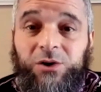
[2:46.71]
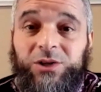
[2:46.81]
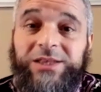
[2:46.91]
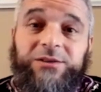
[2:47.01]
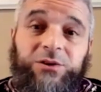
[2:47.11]

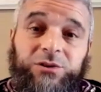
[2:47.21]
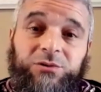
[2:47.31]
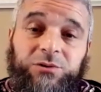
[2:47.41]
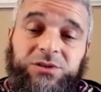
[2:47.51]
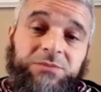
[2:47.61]

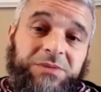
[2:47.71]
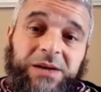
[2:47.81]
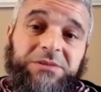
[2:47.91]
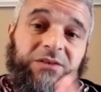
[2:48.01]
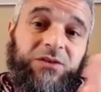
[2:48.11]
or
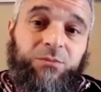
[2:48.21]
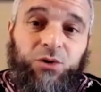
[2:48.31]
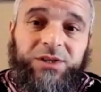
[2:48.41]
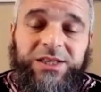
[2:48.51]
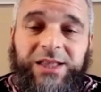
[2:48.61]
sometimes even
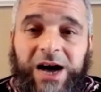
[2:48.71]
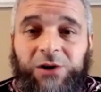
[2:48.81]
more than an